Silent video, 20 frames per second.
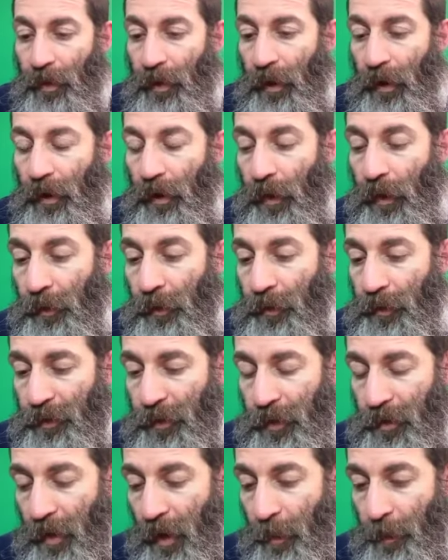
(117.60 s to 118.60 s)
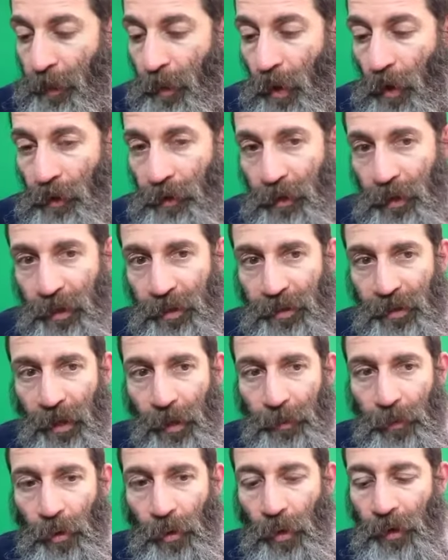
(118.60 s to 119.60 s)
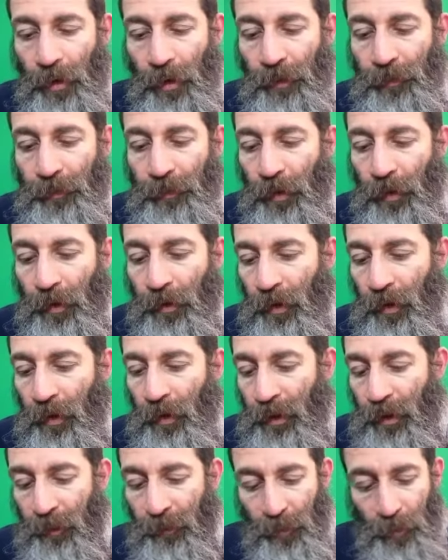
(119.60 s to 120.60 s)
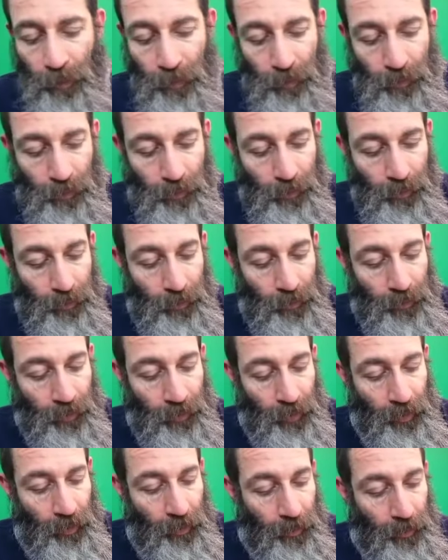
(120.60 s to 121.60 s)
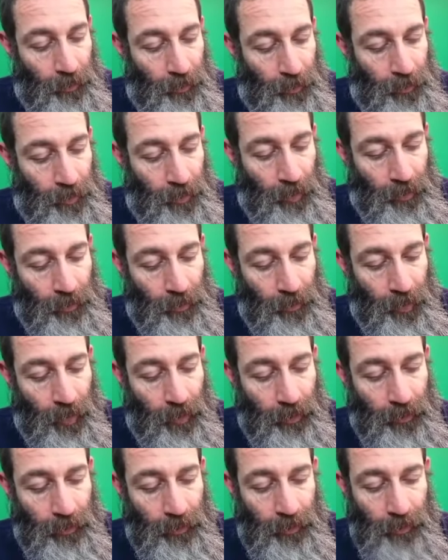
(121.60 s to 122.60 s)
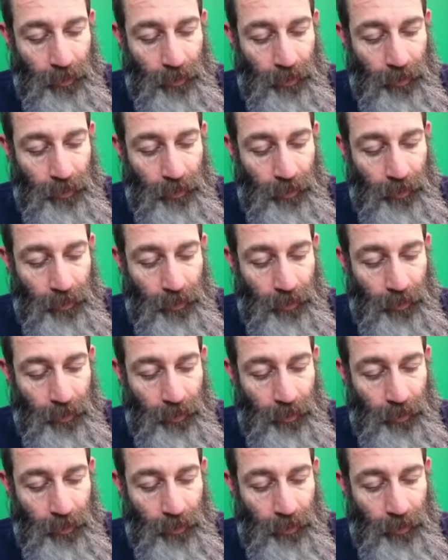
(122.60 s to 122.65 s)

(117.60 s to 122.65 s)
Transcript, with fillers: Hello, this is uh, Paul Nison. I'm calling for an uh, interview with uh, Brother Ron.